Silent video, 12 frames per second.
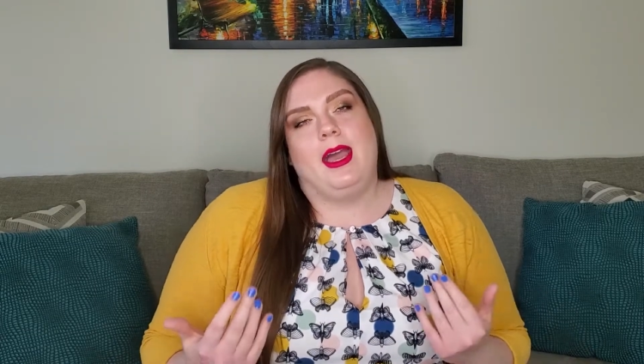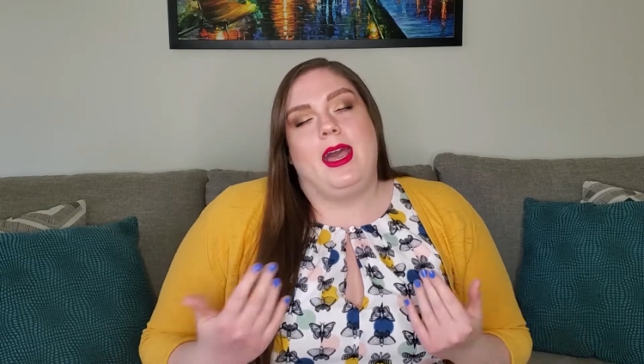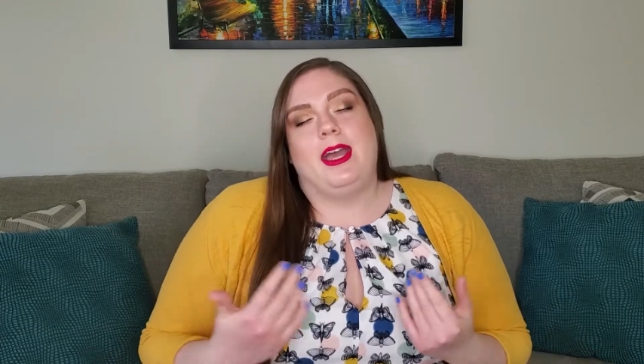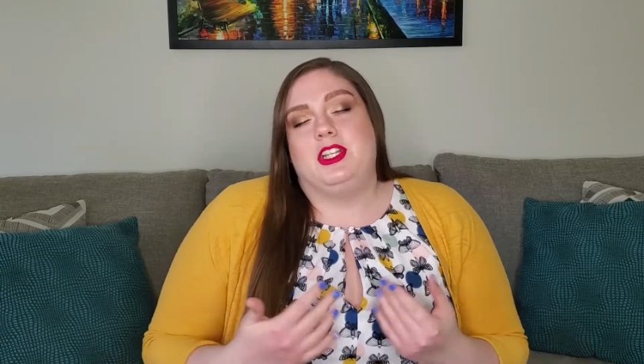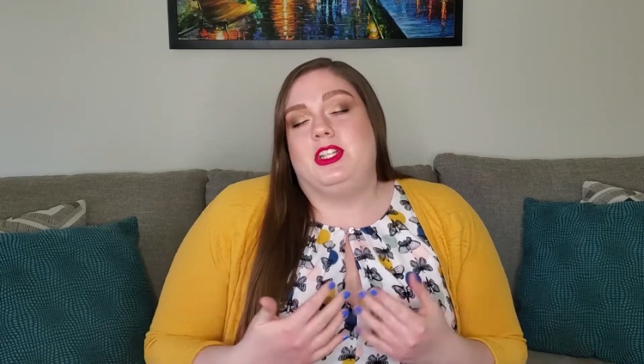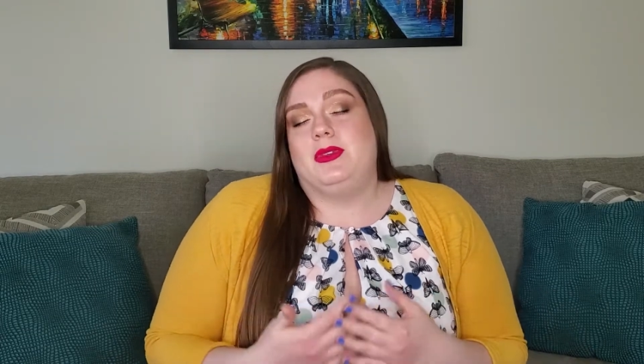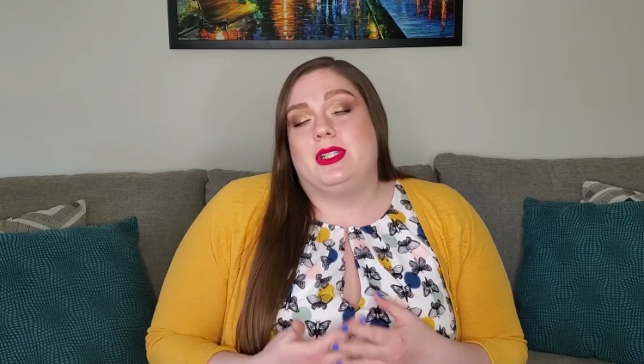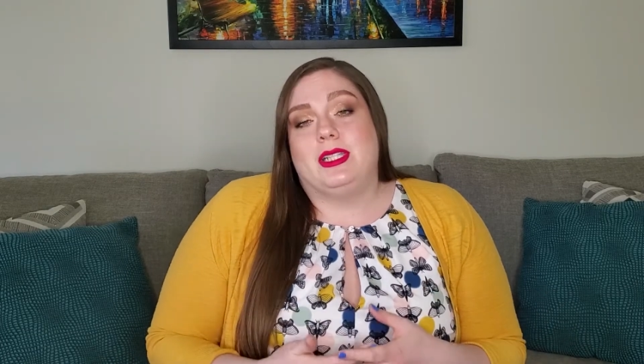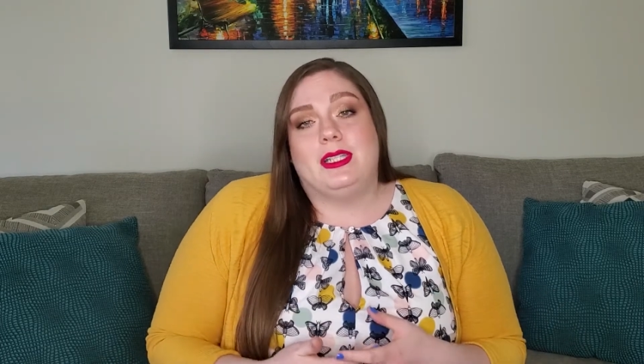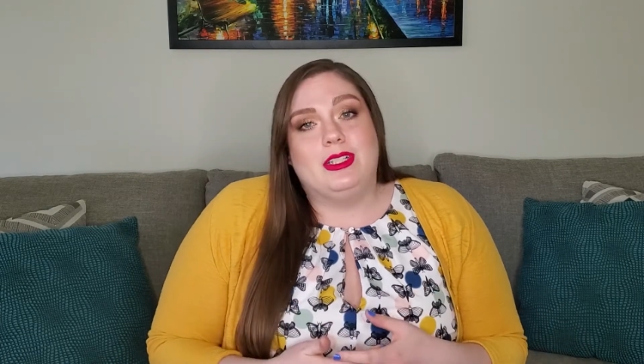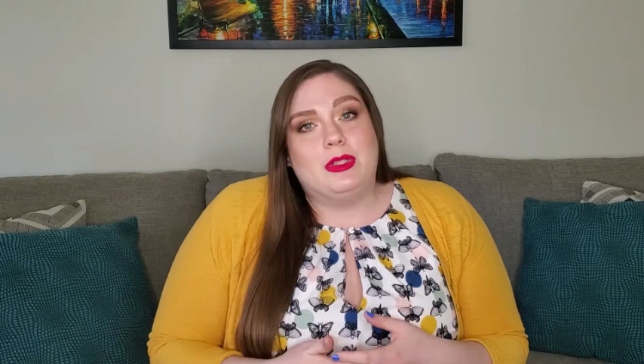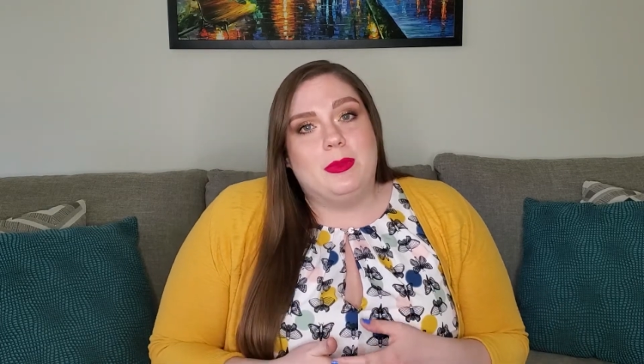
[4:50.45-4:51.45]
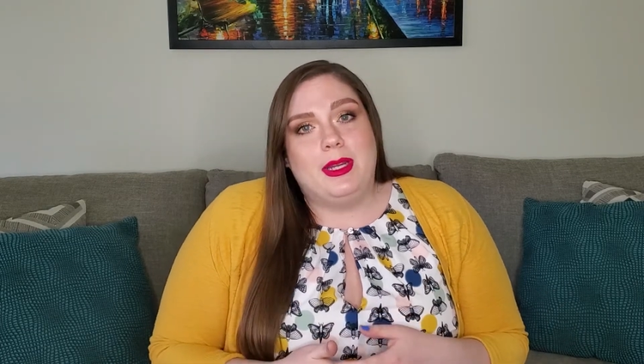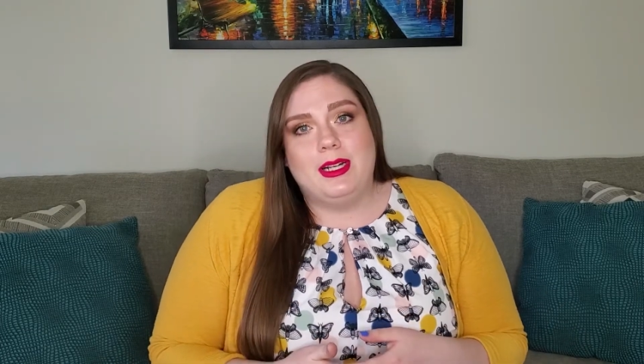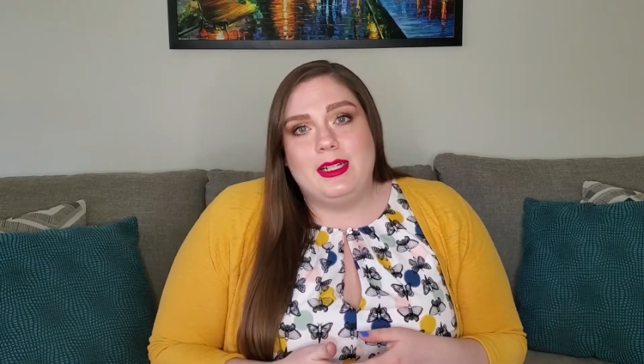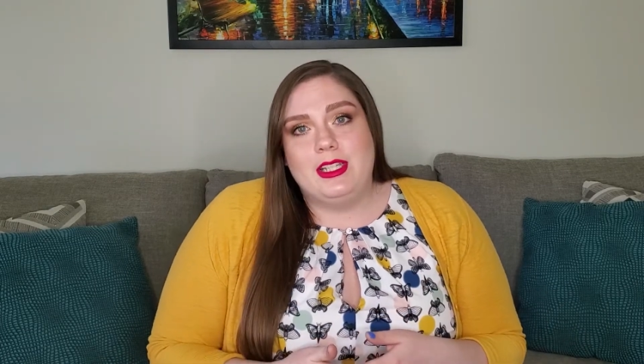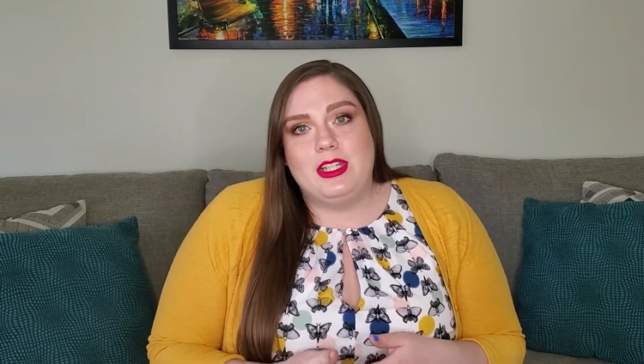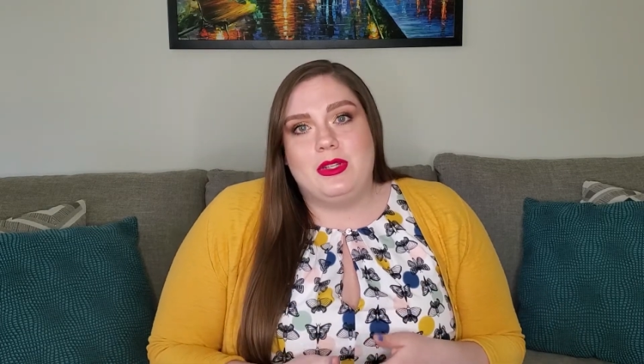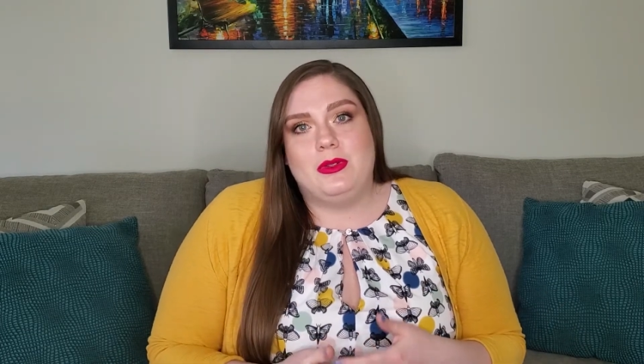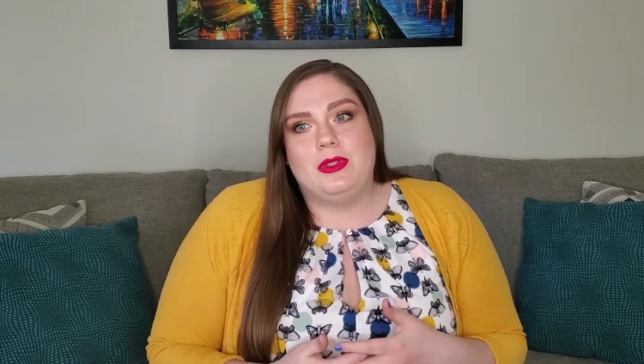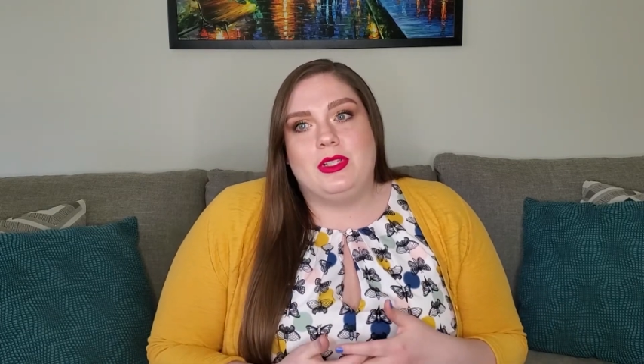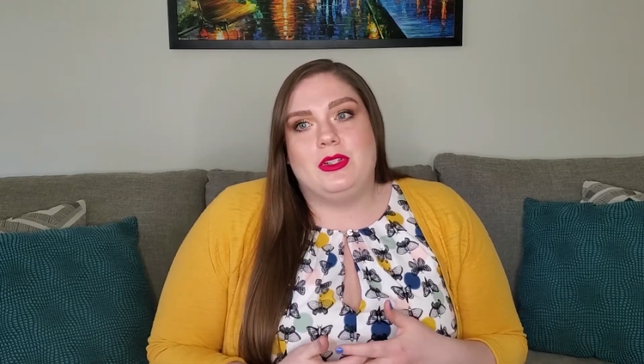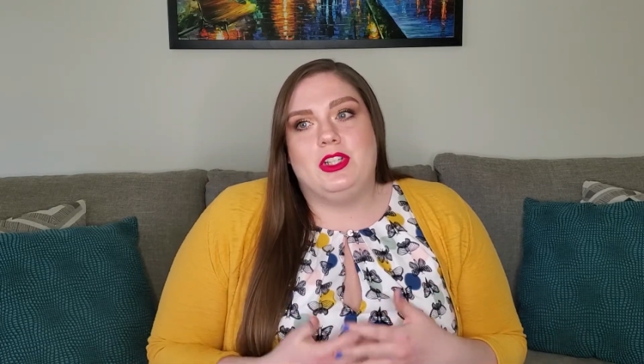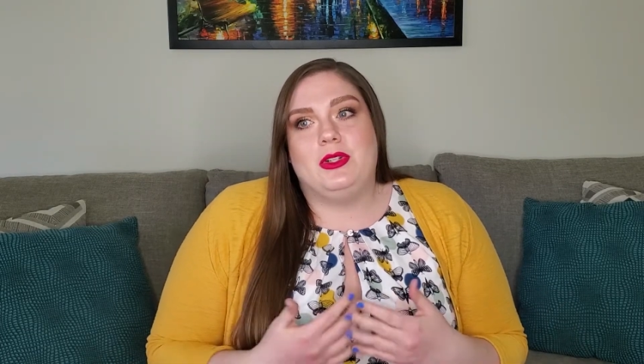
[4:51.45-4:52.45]
And she was a single parent too,
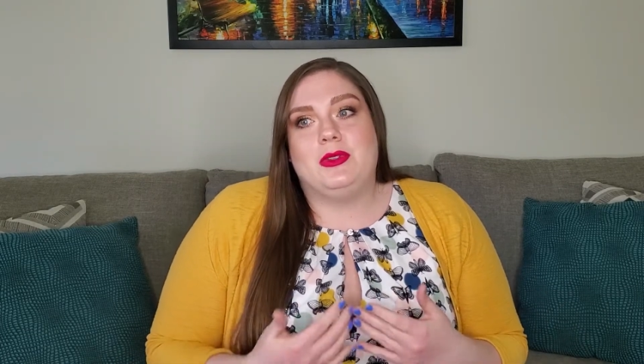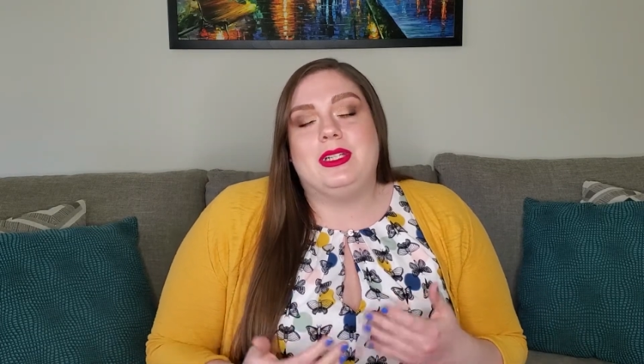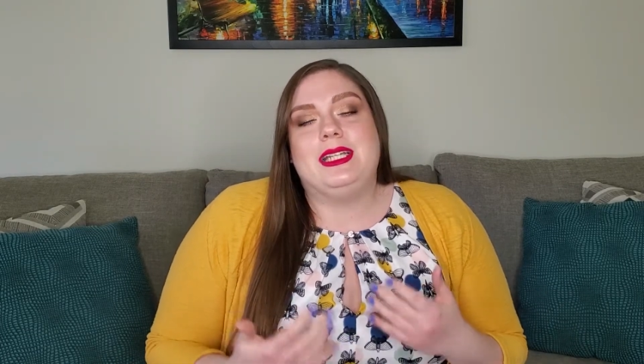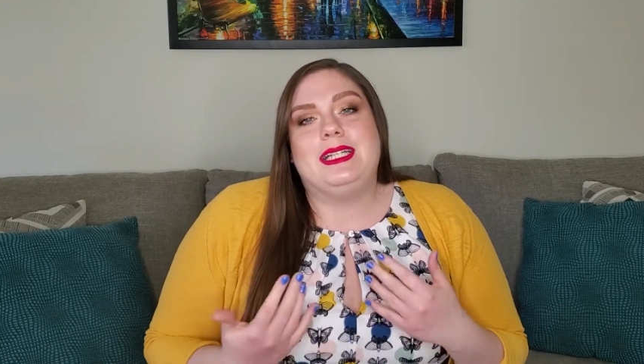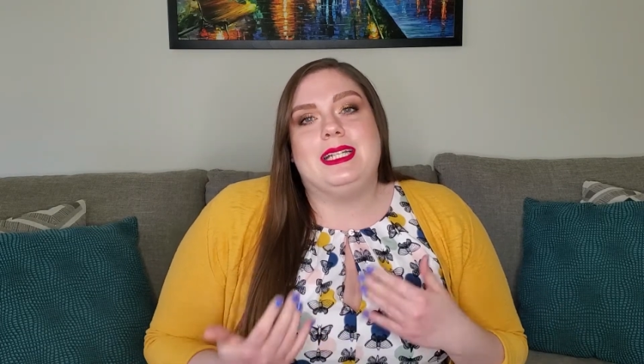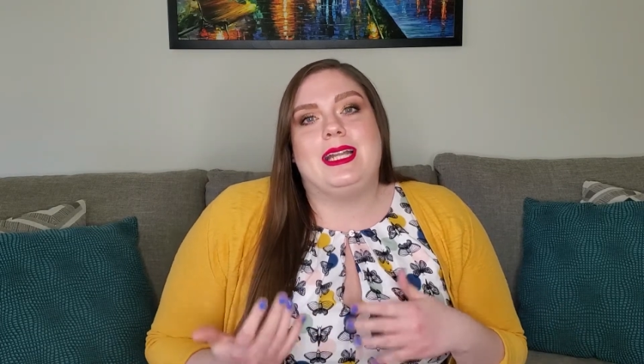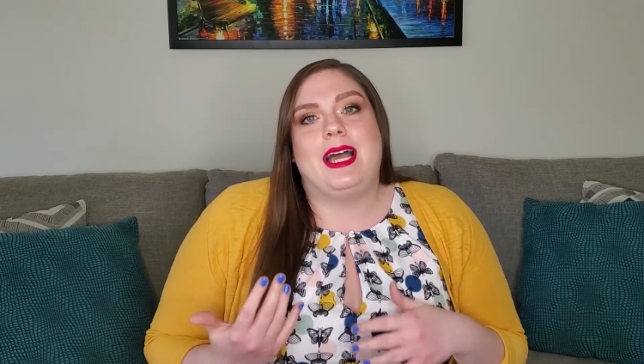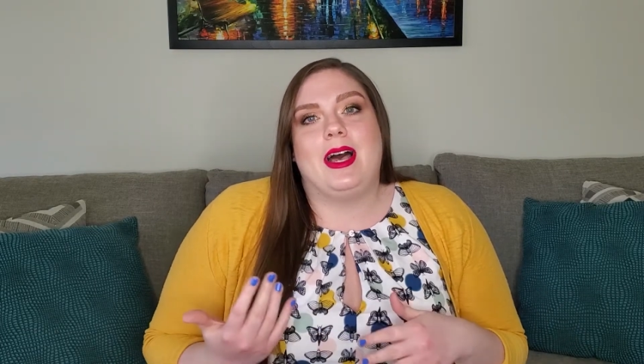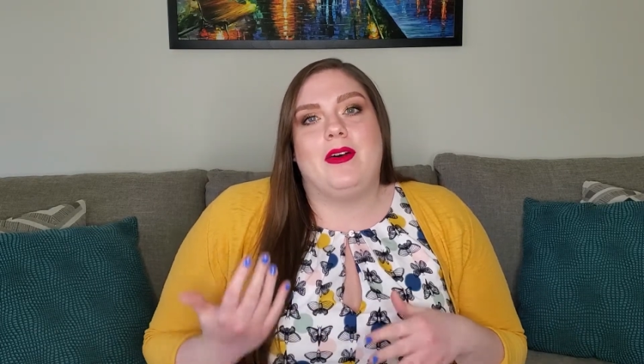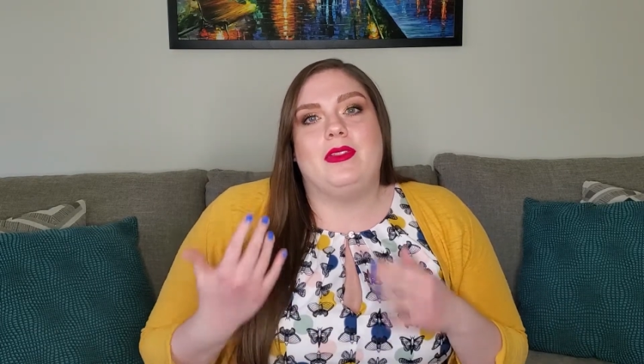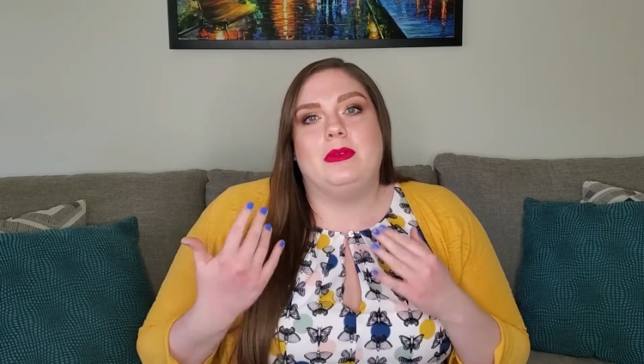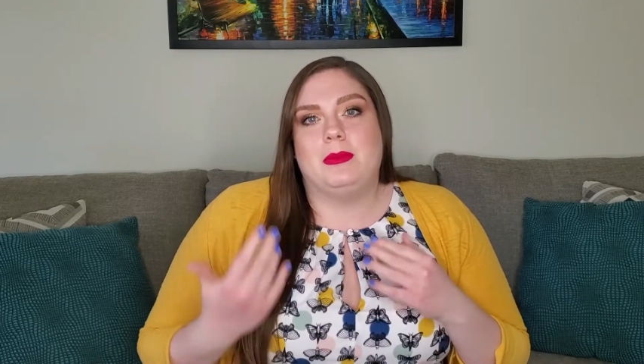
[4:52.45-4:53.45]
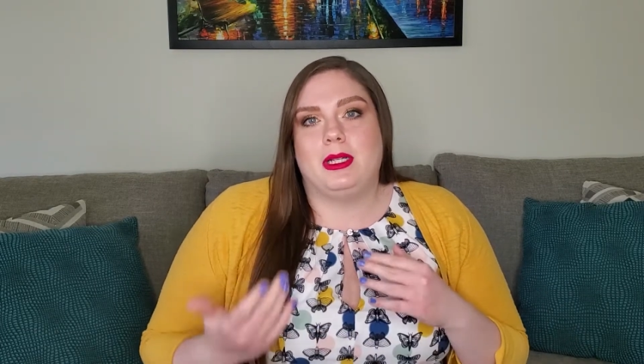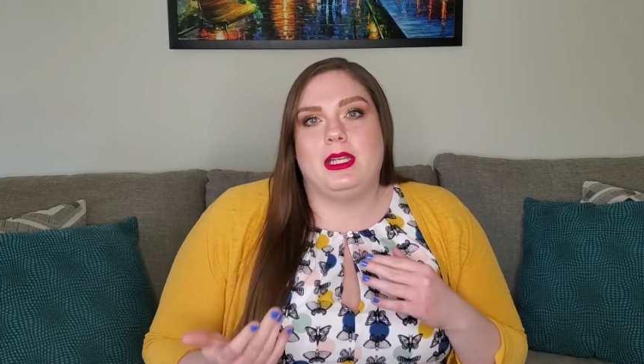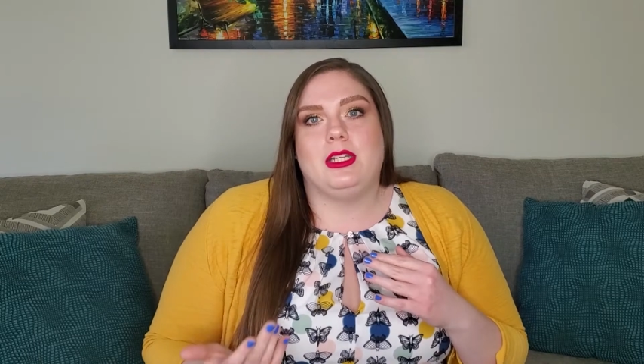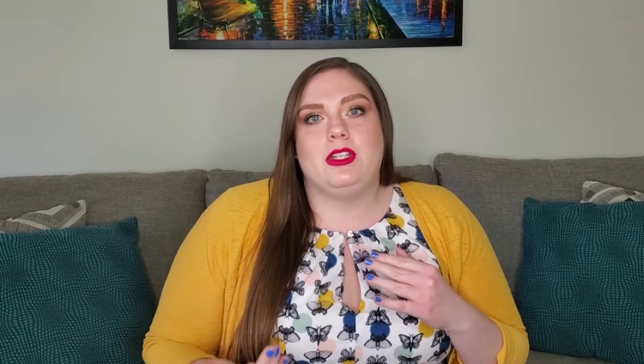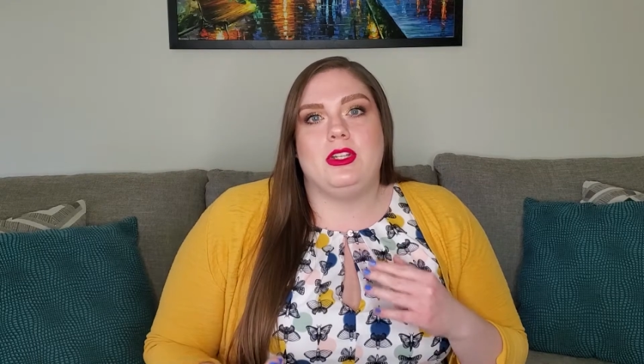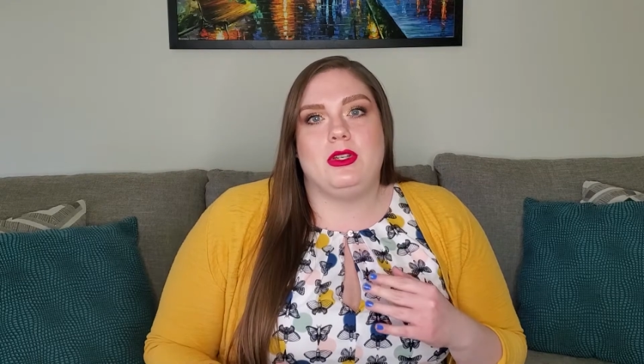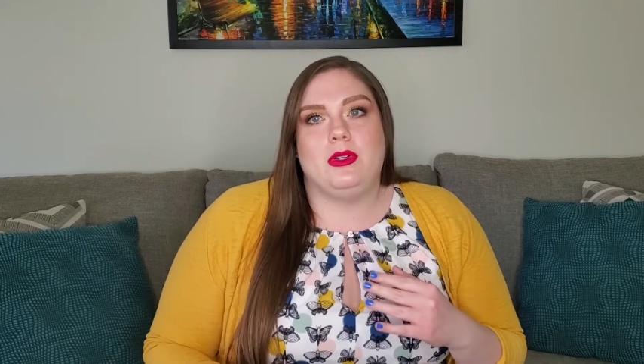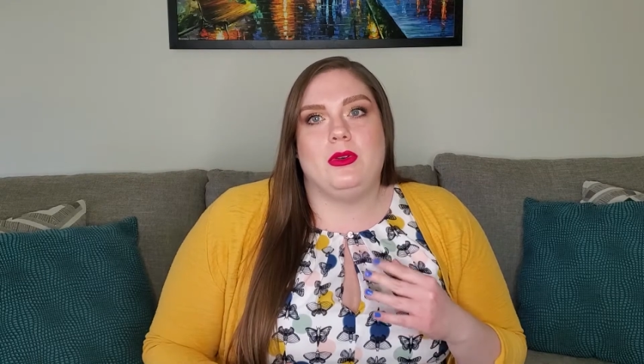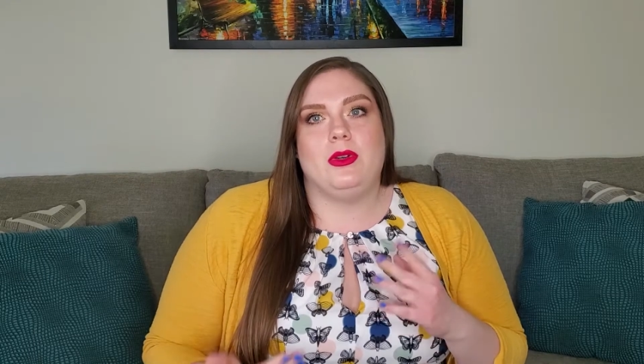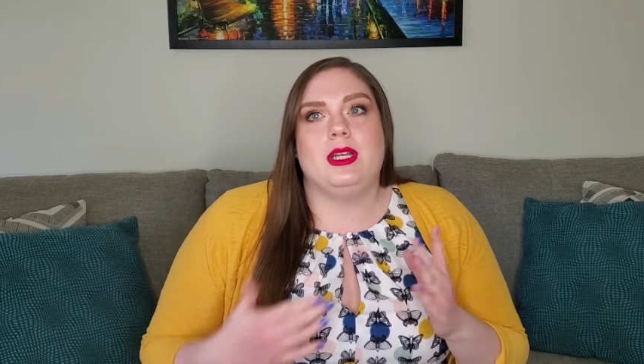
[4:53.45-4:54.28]
so she really didn't have the money to